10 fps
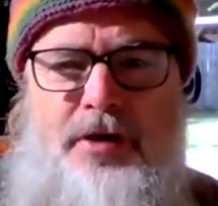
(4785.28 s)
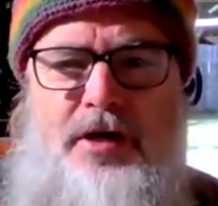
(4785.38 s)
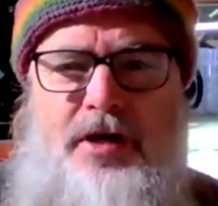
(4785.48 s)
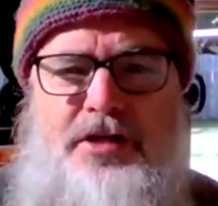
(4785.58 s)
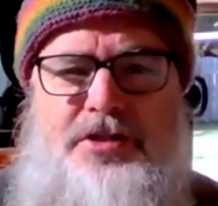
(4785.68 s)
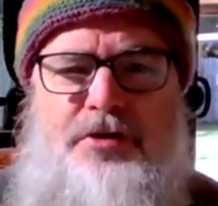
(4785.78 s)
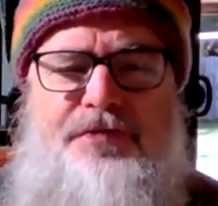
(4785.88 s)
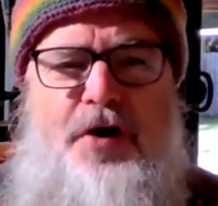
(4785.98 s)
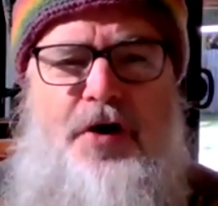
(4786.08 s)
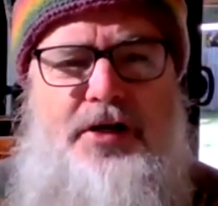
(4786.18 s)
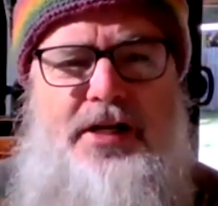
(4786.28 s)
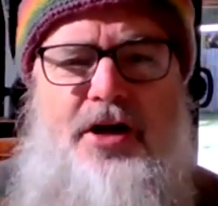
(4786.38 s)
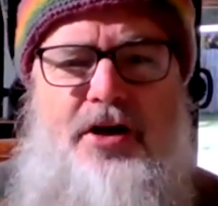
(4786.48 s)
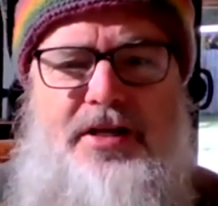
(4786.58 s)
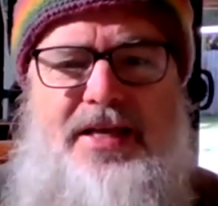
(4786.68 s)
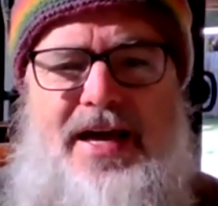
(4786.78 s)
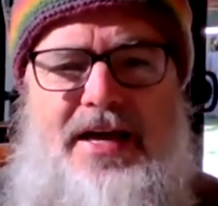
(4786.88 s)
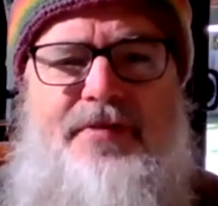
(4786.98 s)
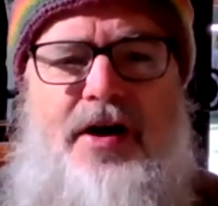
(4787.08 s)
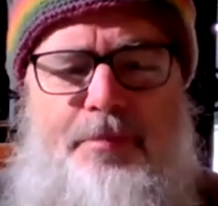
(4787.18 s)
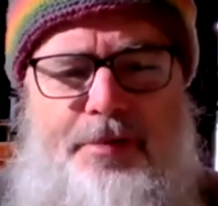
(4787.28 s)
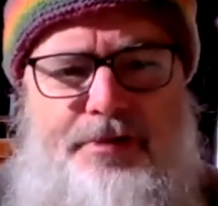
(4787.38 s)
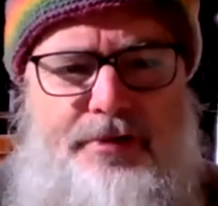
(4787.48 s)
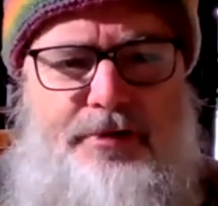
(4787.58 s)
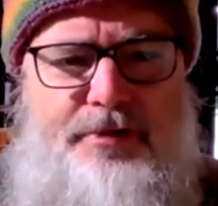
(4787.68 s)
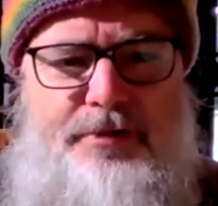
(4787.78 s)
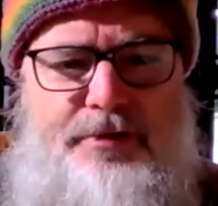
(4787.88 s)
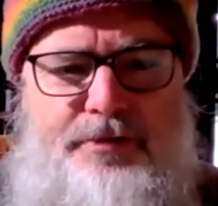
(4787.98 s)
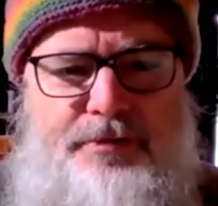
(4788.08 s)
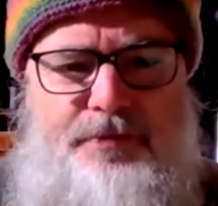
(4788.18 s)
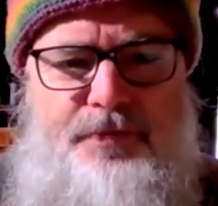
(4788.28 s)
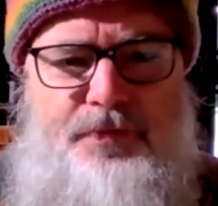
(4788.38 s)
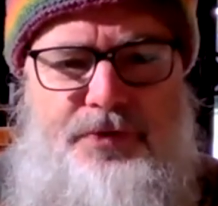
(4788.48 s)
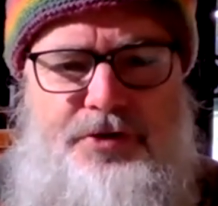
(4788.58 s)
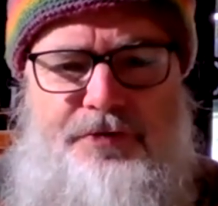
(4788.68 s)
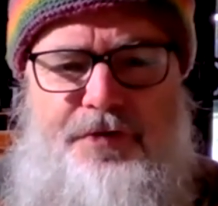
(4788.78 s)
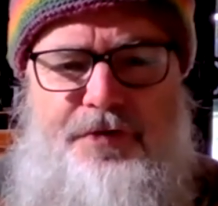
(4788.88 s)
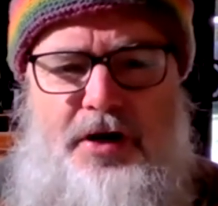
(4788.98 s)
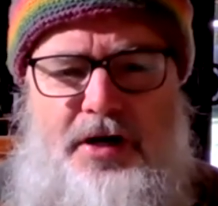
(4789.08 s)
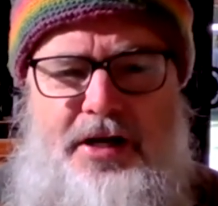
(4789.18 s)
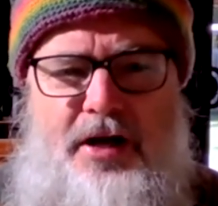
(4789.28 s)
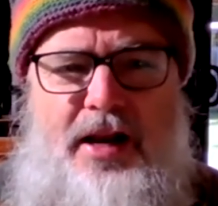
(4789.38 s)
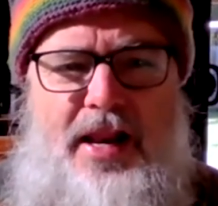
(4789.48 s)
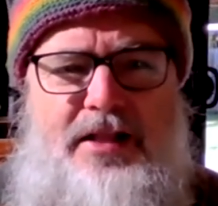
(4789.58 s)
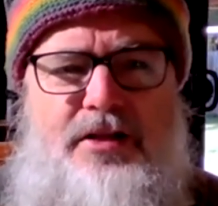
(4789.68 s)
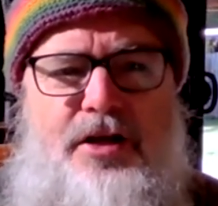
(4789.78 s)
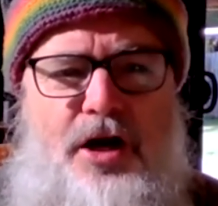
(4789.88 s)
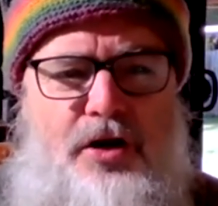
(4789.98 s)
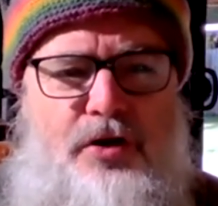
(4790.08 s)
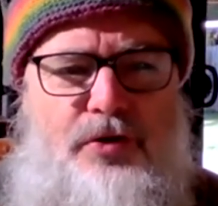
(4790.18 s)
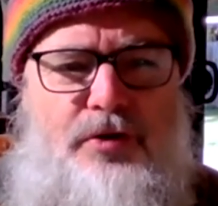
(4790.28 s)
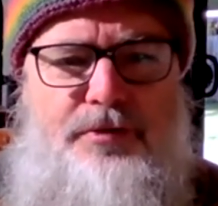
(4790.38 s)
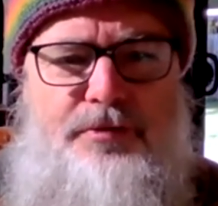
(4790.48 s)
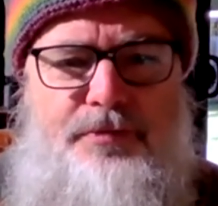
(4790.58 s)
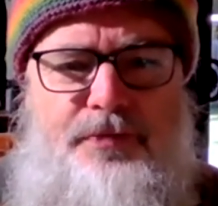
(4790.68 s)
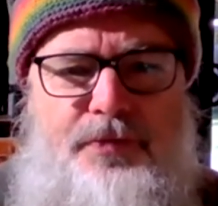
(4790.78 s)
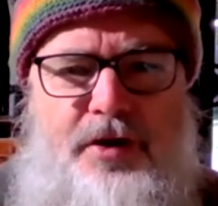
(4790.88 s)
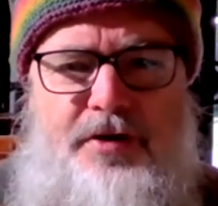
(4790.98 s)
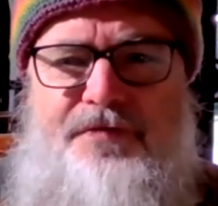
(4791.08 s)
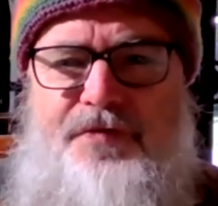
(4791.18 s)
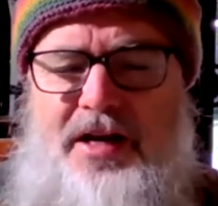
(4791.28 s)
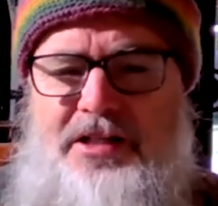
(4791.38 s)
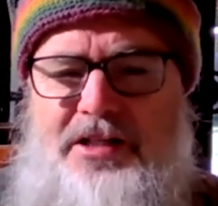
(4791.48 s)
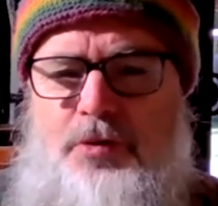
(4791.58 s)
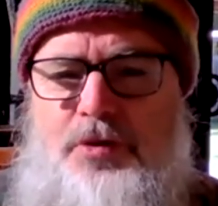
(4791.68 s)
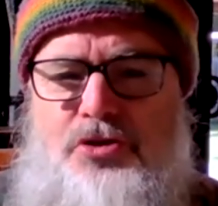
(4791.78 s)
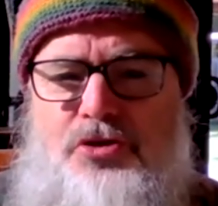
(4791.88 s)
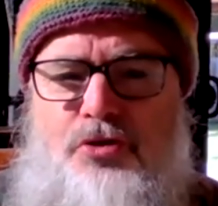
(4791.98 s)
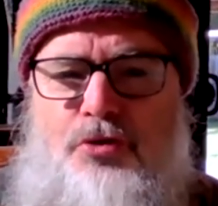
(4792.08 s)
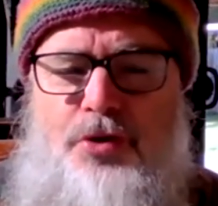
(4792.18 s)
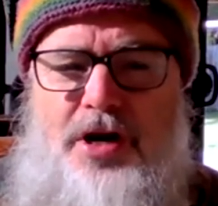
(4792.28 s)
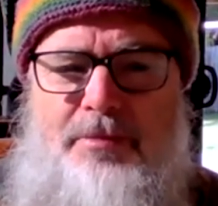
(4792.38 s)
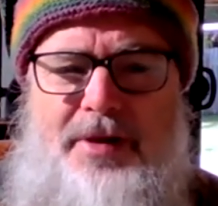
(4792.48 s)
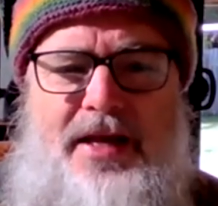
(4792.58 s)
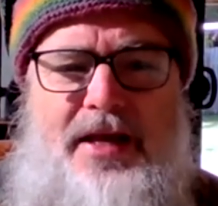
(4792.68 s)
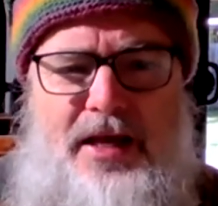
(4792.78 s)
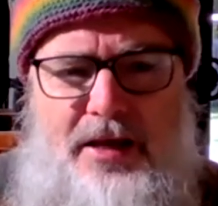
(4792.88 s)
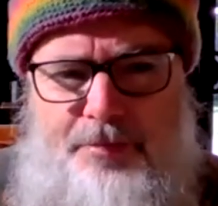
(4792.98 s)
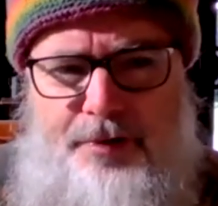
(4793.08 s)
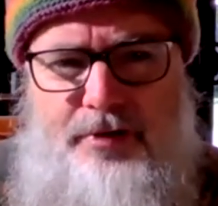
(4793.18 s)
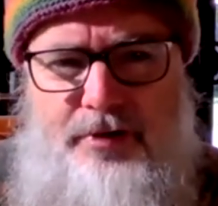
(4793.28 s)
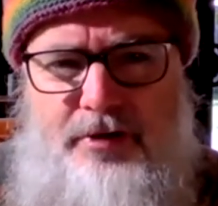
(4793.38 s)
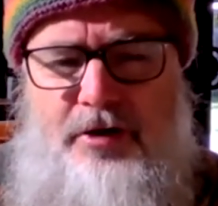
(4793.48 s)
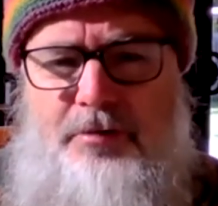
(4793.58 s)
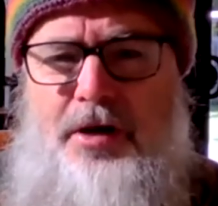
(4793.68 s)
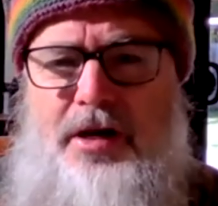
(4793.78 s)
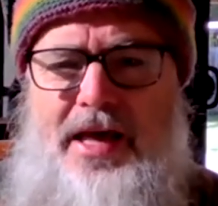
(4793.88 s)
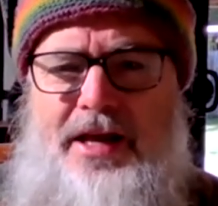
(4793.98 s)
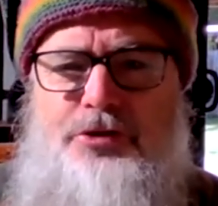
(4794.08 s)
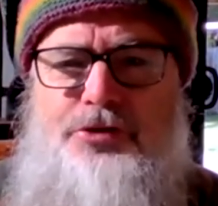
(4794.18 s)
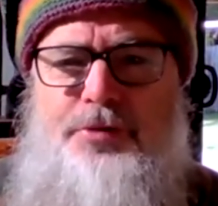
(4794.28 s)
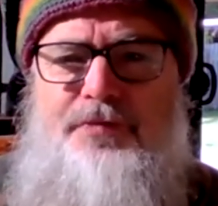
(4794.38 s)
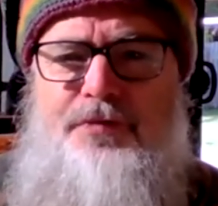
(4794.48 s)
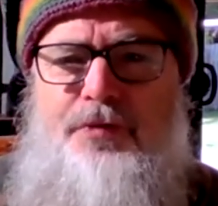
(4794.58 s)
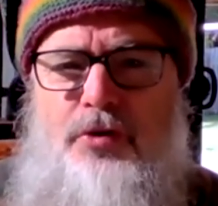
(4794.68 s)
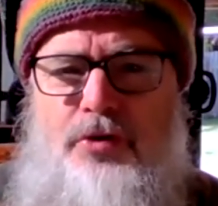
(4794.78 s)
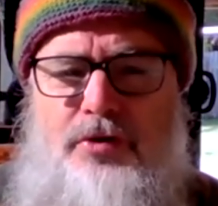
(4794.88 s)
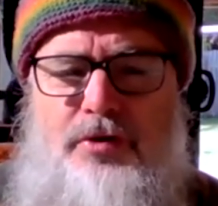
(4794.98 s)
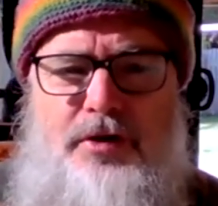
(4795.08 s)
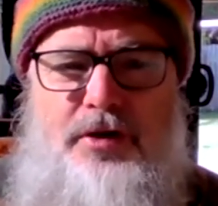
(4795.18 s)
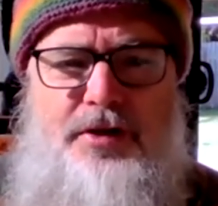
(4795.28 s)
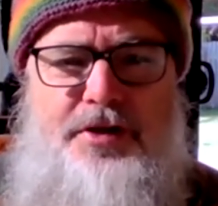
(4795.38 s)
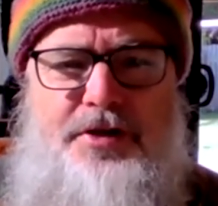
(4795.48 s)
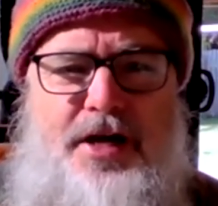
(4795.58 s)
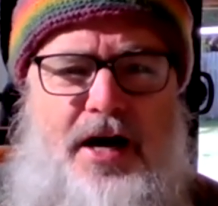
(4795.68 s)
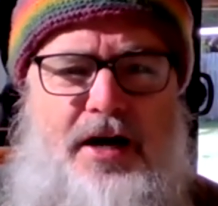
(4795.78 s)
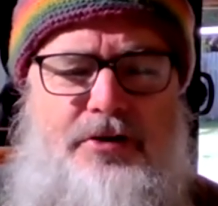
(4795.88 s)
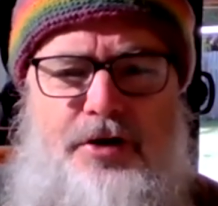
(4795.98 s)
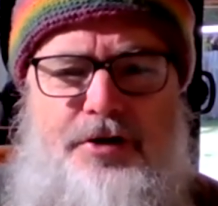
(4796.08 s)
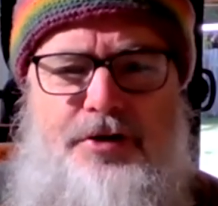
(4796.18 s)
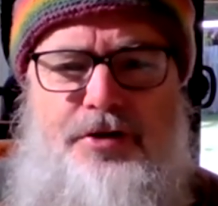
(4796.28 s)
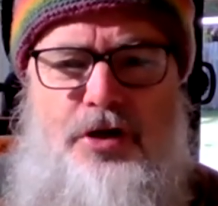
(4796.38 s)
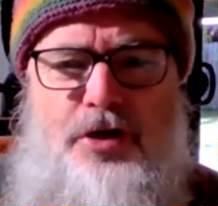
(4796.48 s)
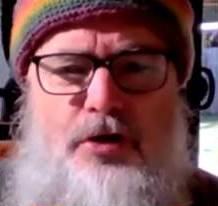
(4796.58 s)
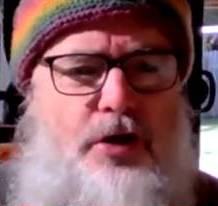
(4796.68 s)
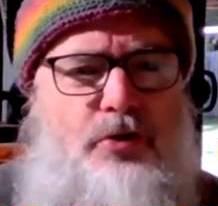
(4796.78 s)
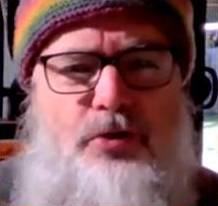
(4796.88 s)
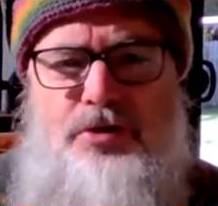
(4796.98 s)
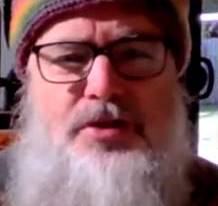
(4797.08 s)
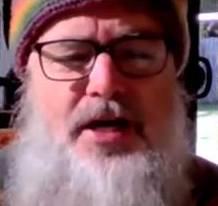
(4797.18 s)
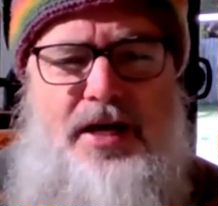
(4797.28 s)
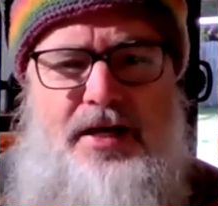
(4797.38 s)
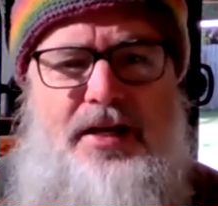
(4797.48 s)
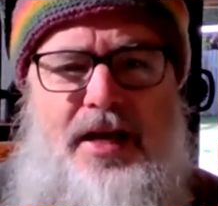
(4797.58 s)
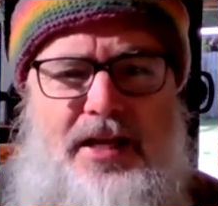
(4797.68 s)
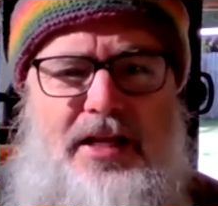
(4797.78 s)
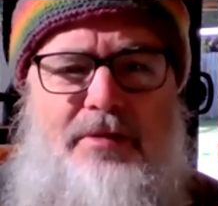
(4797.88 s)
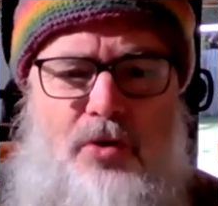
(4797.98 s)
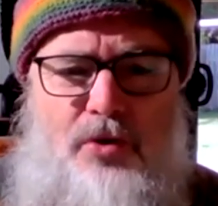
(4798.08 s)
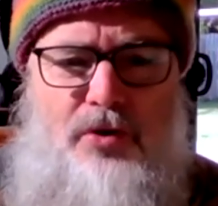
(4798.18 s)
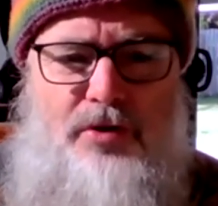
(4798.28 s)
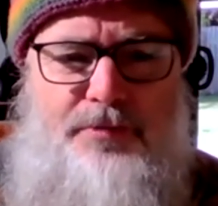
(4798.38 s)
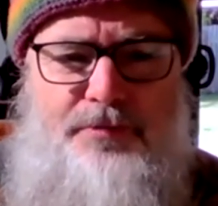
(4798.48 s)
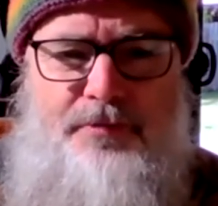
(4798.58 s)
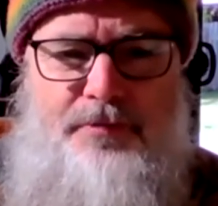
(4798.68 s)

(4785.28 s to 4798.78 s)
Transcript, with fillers: Right? Until finally I gave up. Till finally I let go. I fell into a screaming heap on my lounge room floor, the dark night of the soul. I couldn't take it anymore.